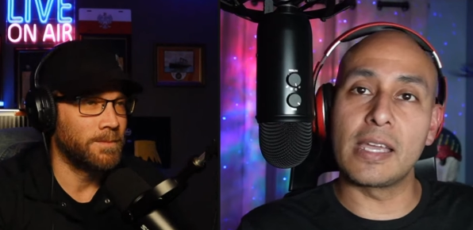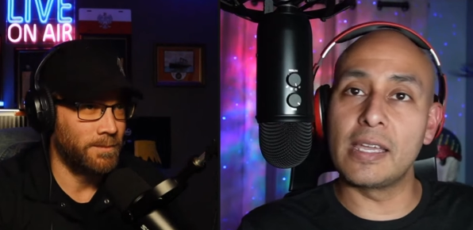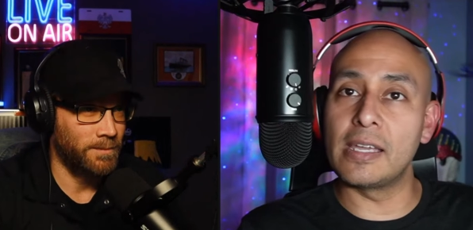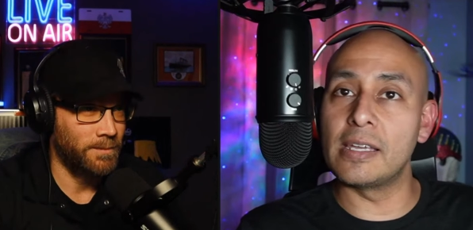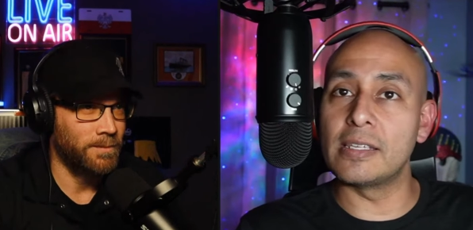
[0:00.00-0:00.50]

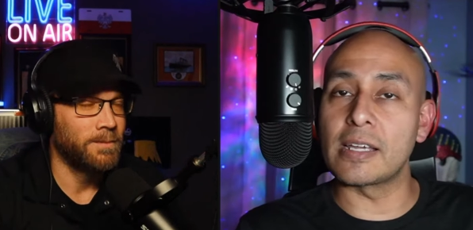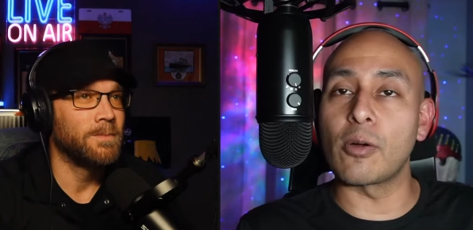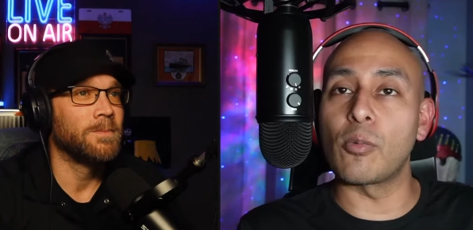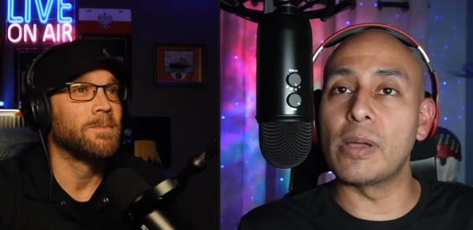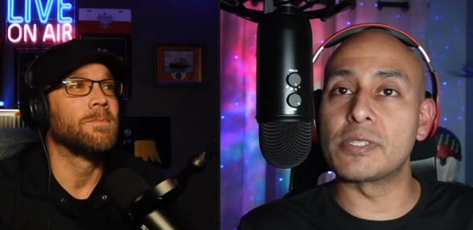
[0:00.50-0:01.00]
Speaker 1: And
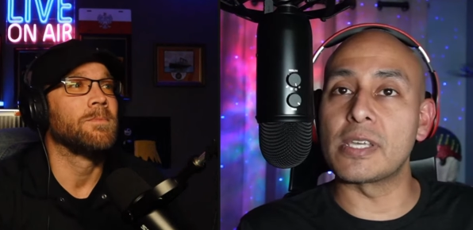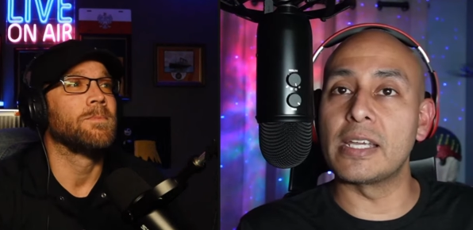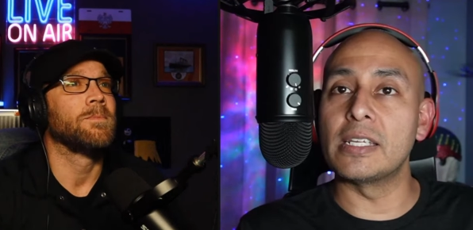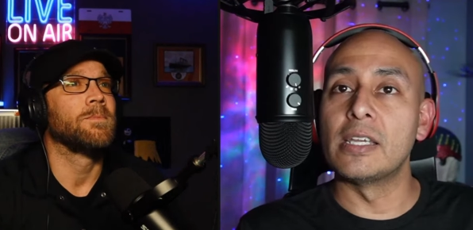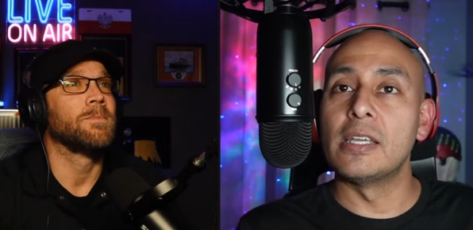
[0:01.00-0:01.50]
our
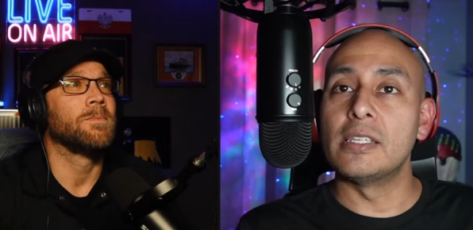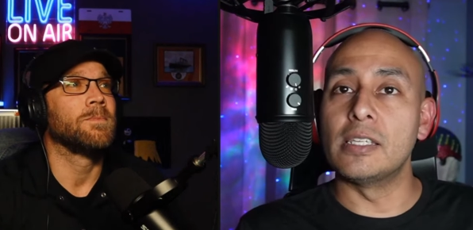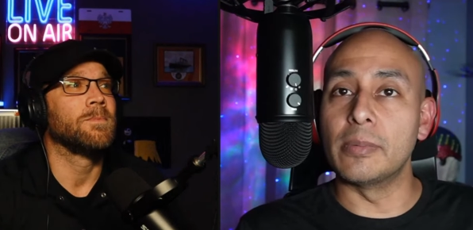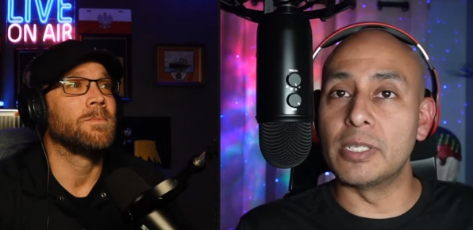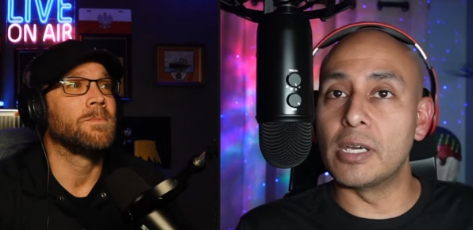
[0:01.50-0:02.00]
website,
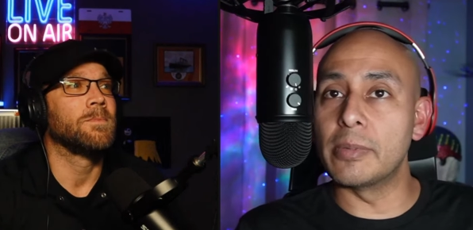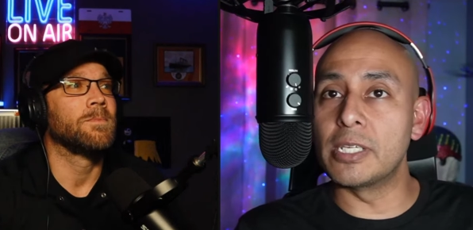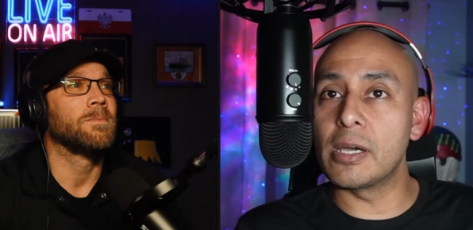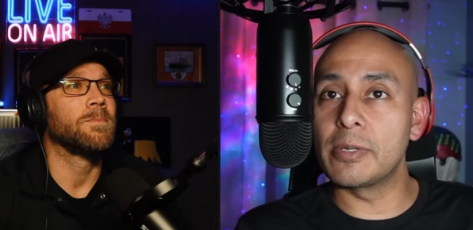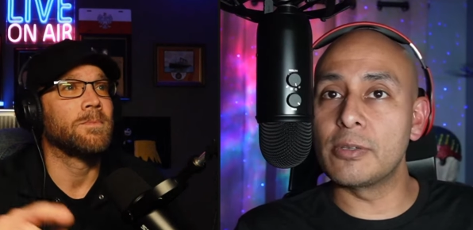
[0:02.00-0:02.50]
w w
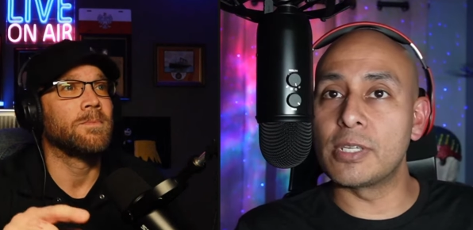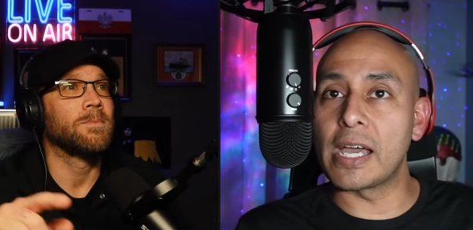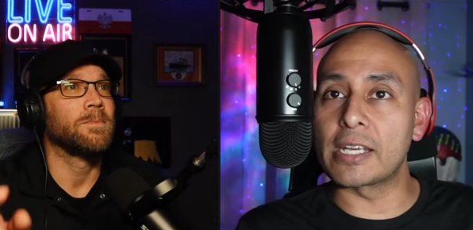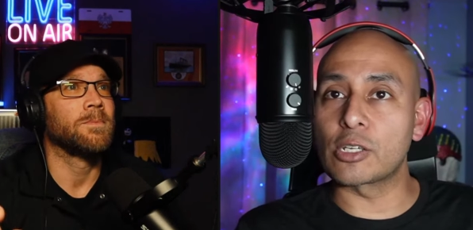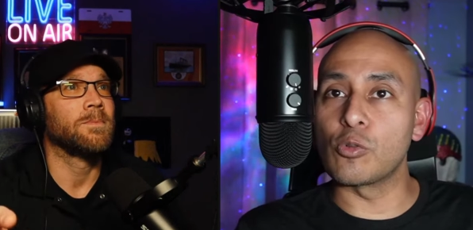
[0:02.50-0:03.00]
w
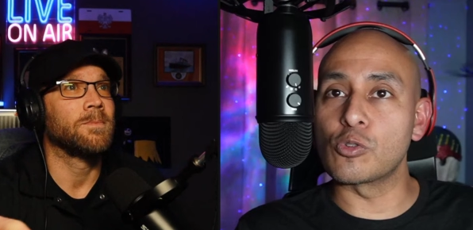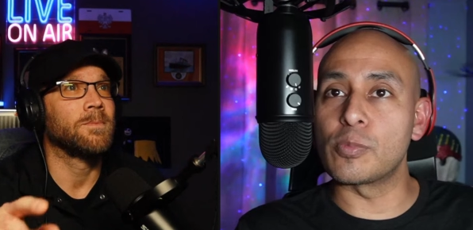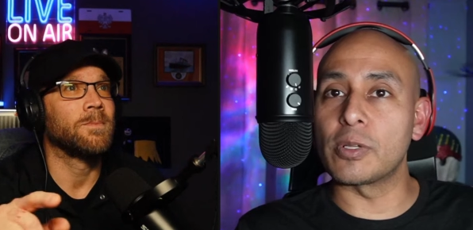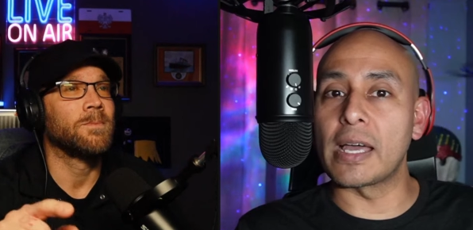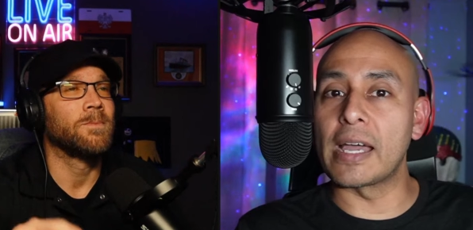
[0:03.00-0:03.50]
dot
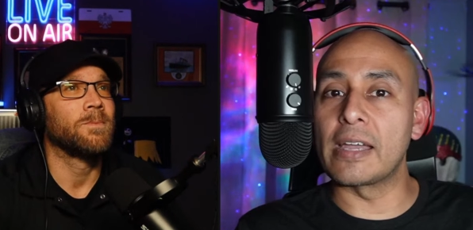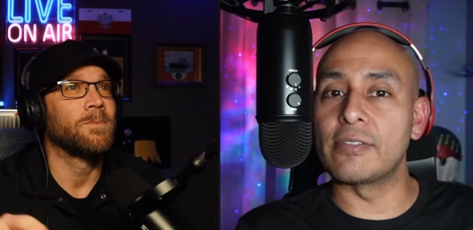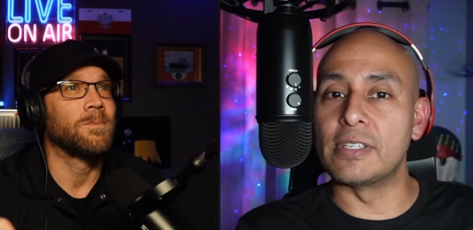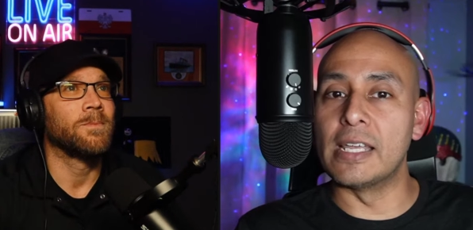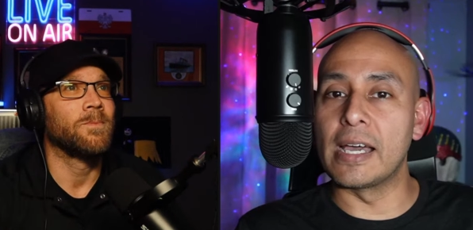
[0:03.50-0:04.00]
crucible
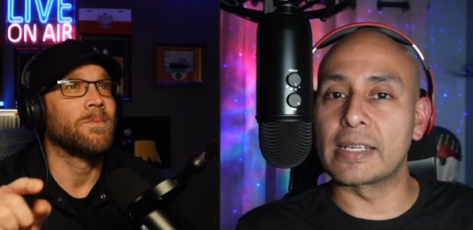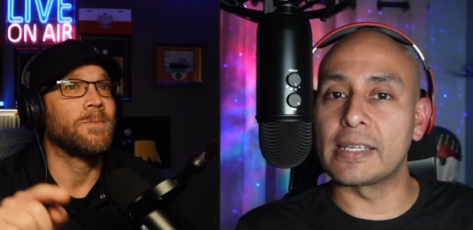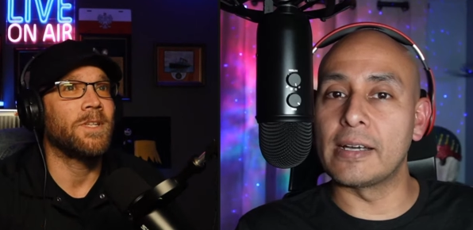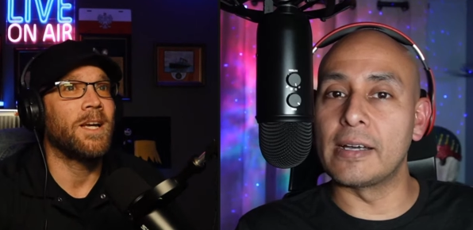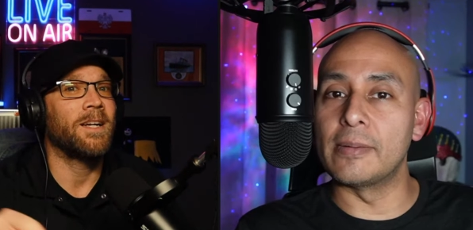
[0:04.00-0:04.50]
live dot
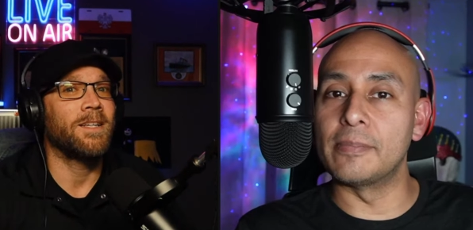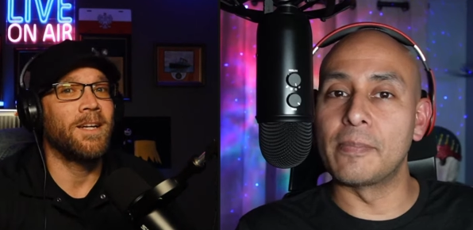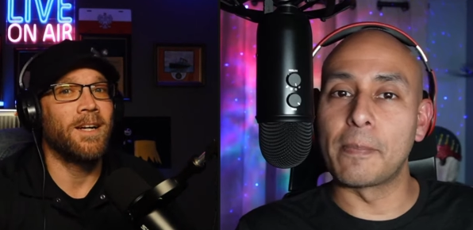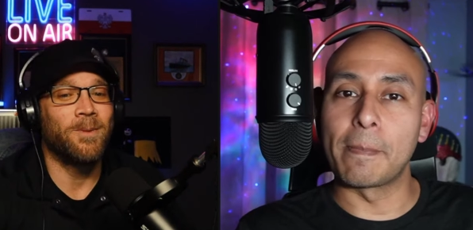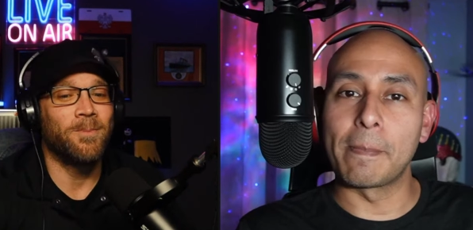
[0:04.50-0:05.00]

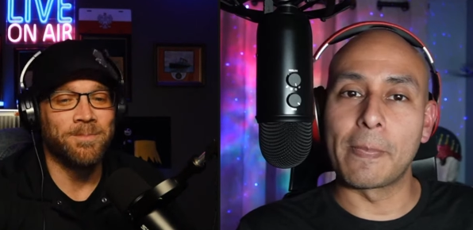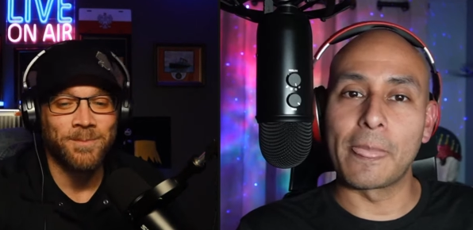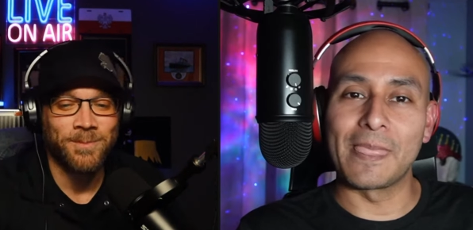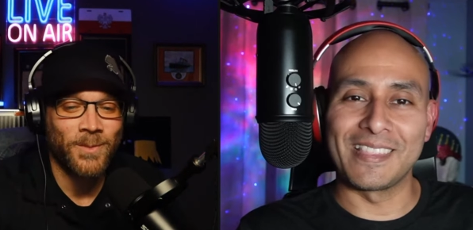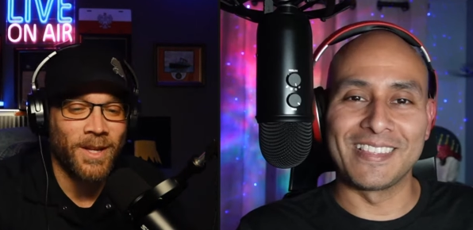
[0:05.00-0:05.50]
com.
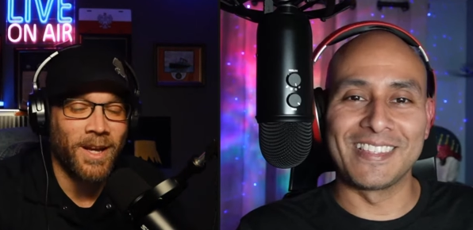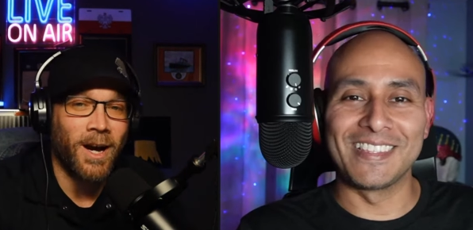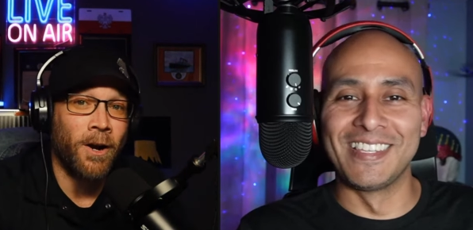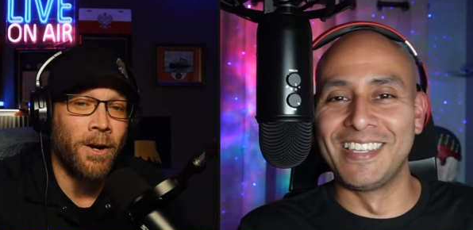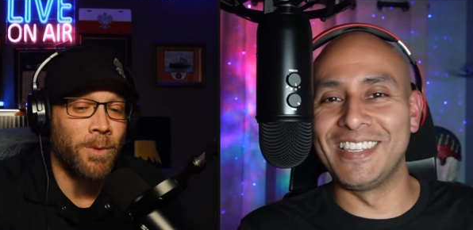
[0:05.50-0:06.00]
Speaker 2: All
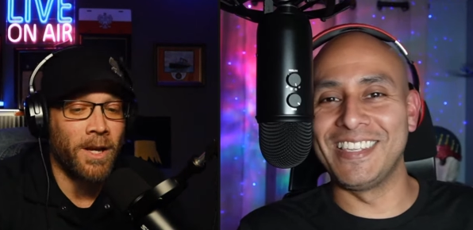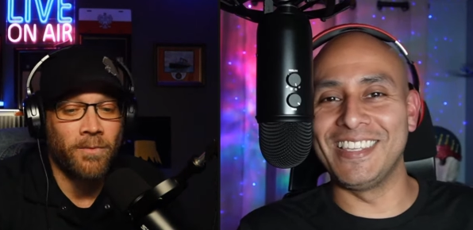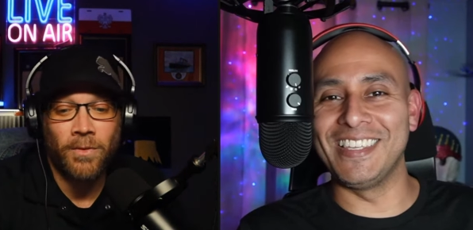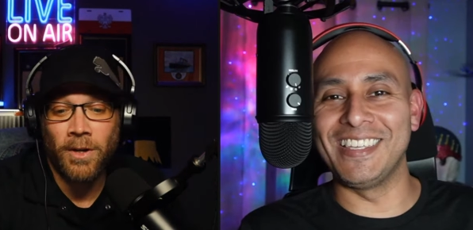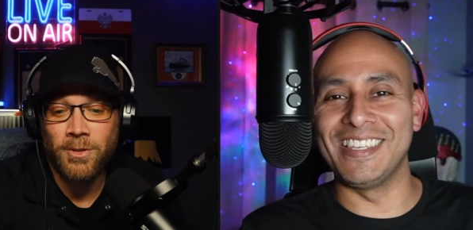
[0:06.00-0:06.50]
right, man.
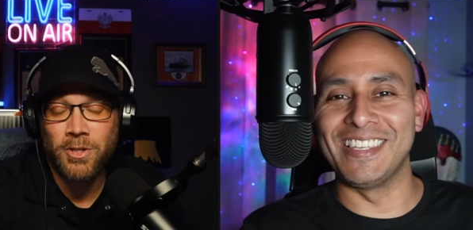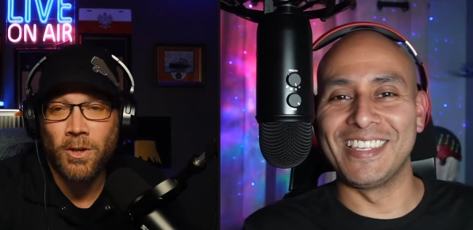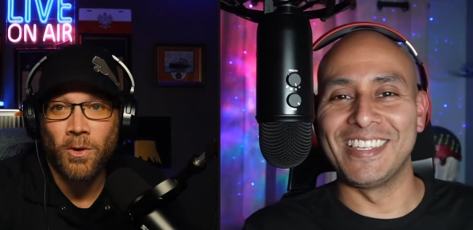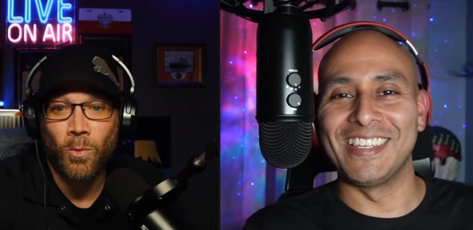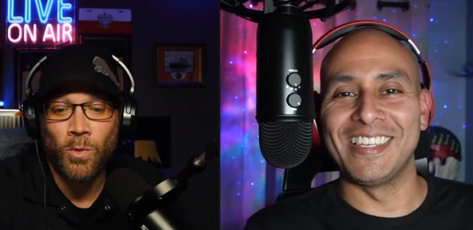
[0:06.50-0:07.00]
Fun
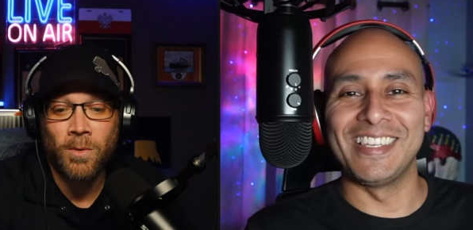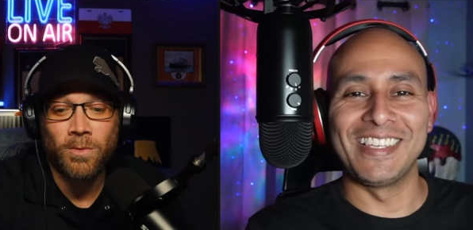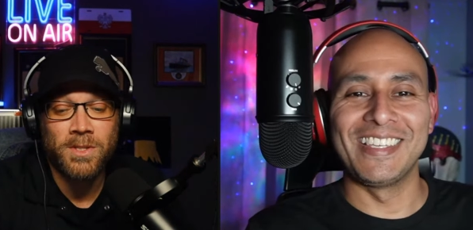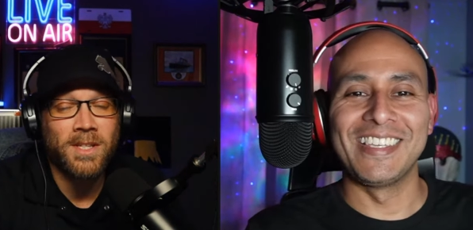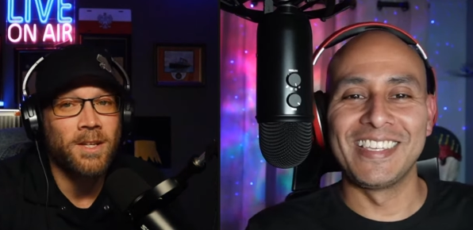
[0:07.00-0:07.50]
show. We will
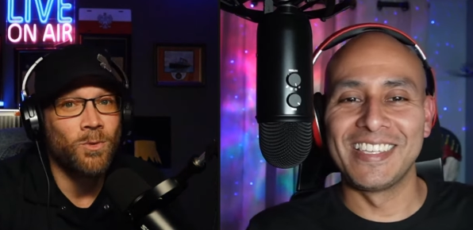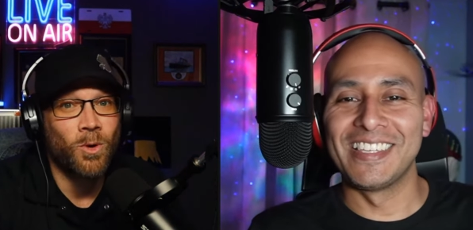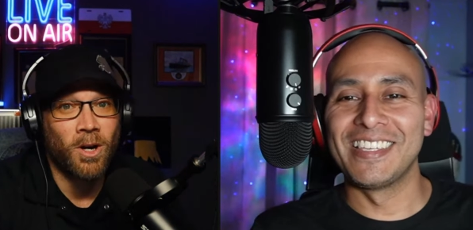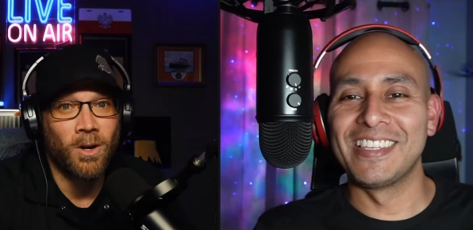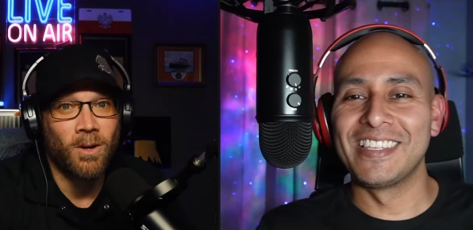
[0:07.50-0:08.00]
see you
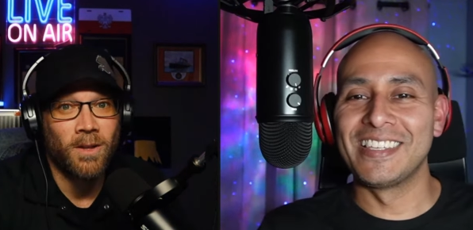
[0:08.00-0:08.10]
all